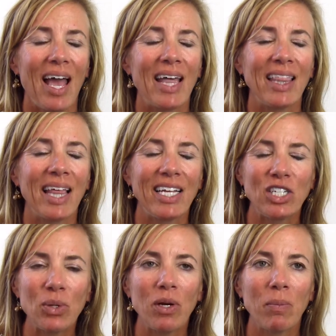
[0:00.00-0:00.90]
and they
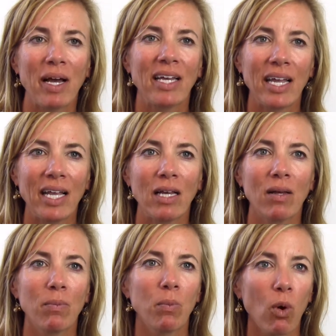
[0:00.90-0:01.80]
do it by getting
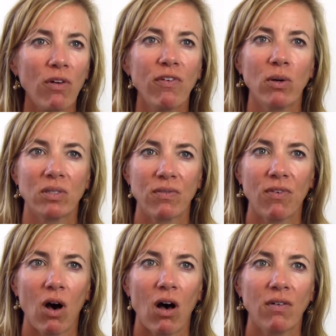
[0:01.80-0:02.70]
more folks
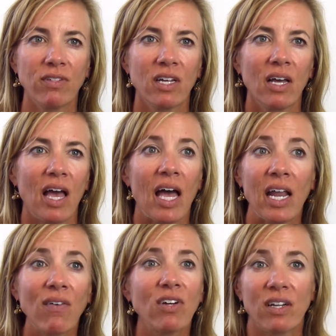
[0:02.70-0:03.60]
involved at
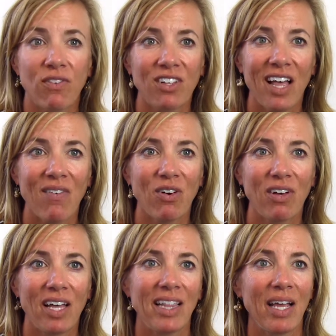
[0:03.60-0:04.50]
every different
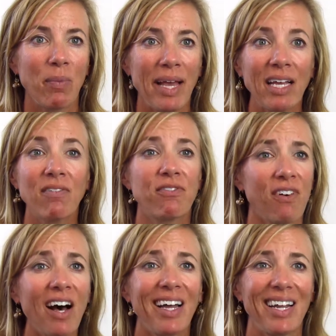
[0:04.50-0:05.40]
level, and they make it
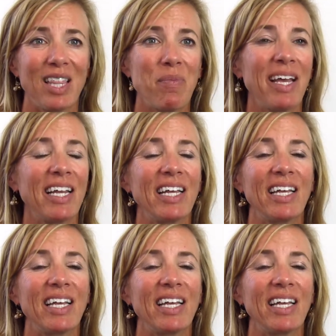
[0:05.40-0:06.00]
fun and they make it